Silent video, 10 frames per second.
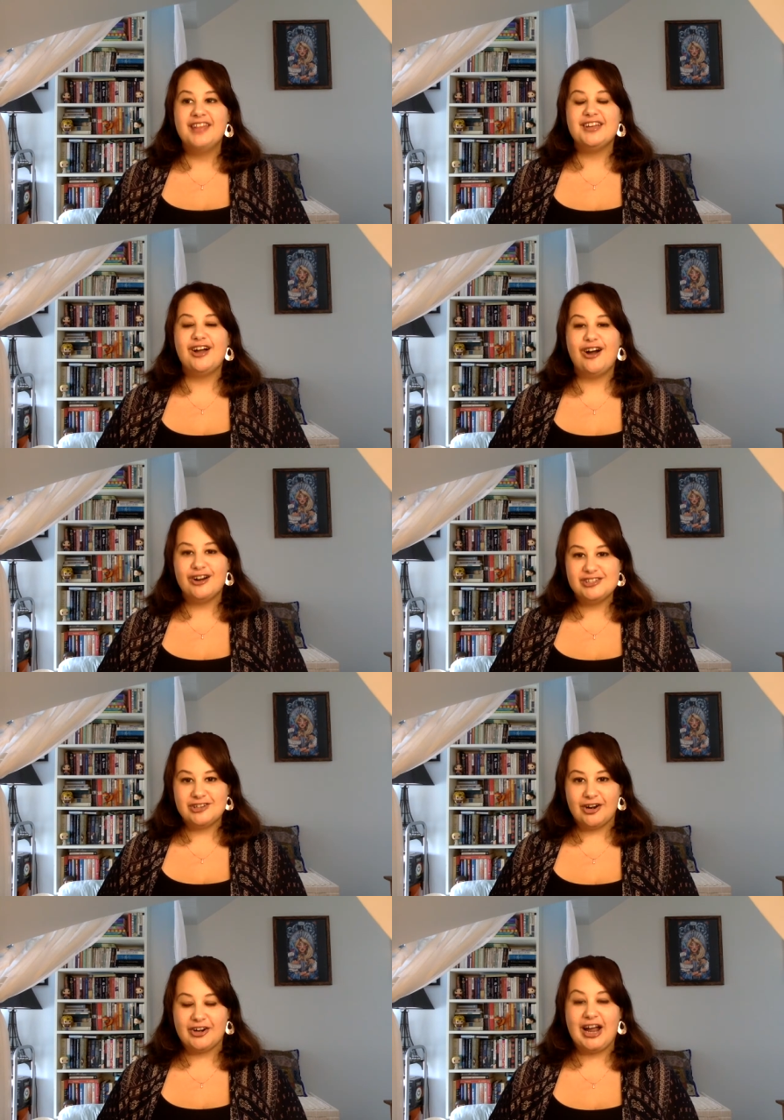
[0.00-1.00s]
The heart
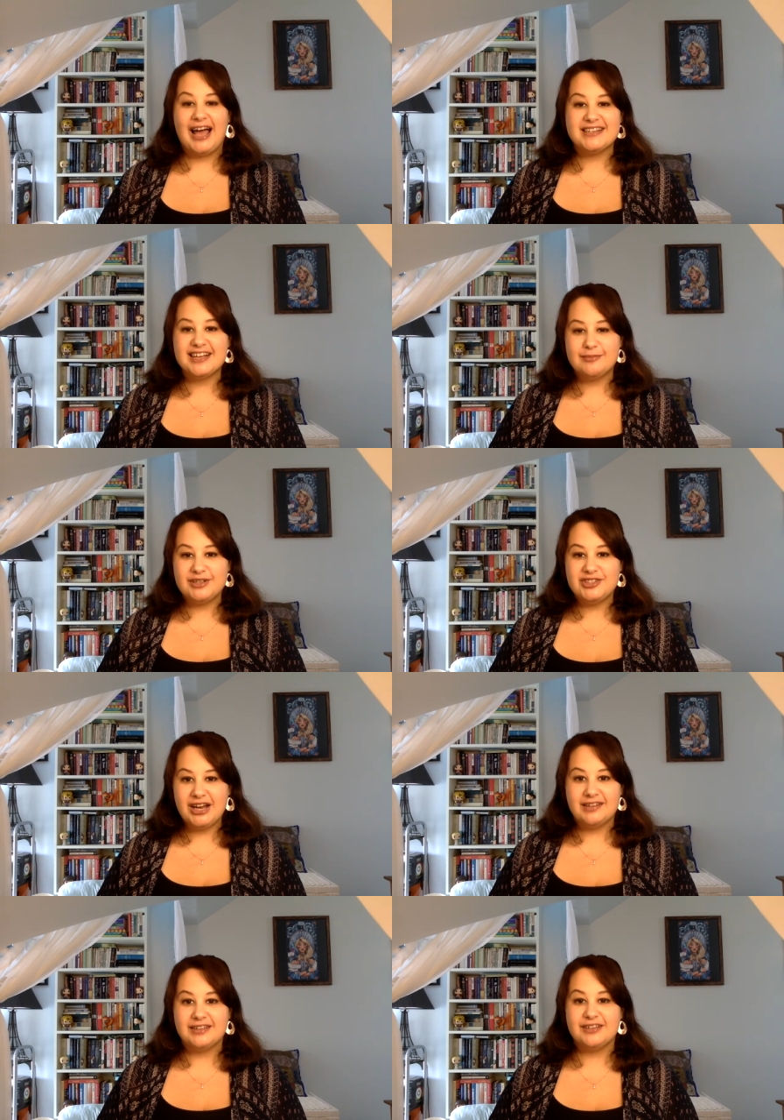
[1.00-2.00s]
chakra, as I've been
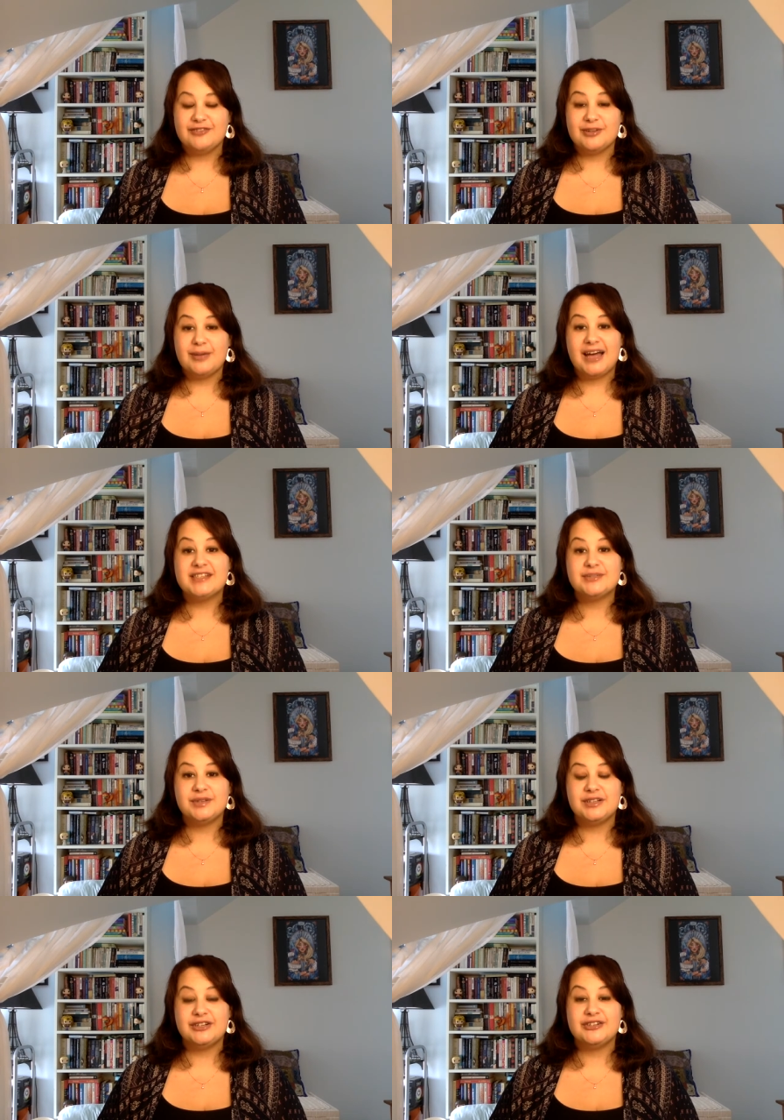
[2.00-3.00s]
channeling for the past
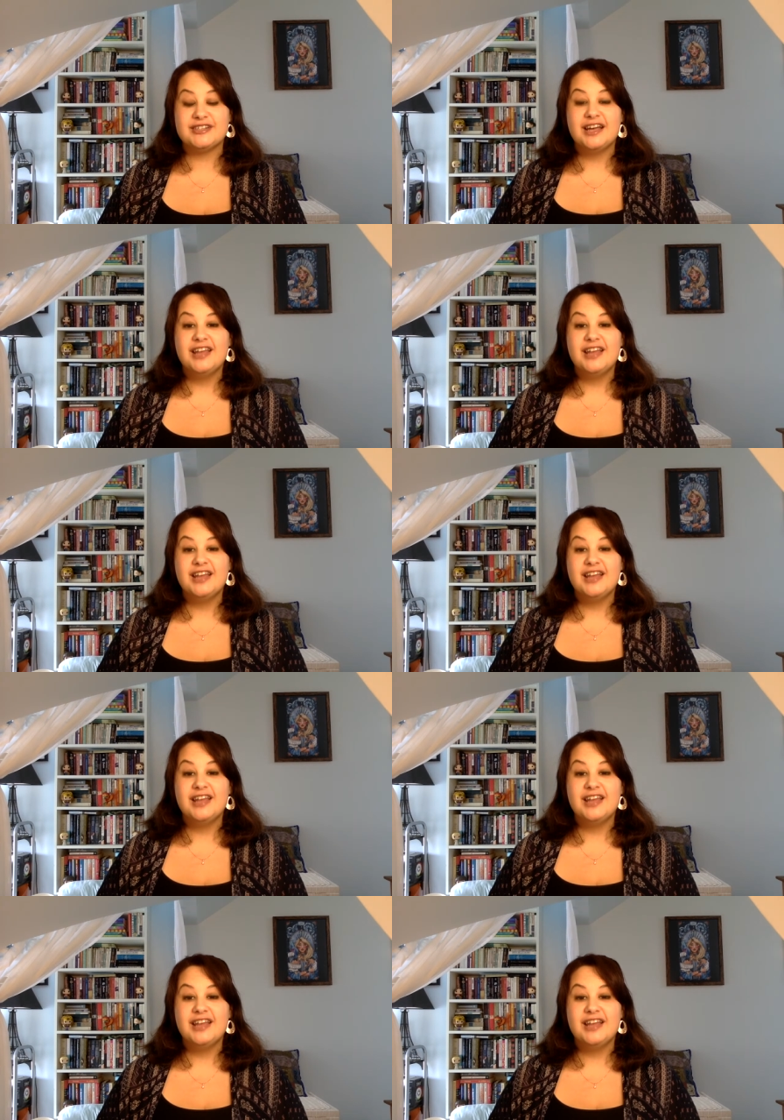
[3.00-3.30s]
three years,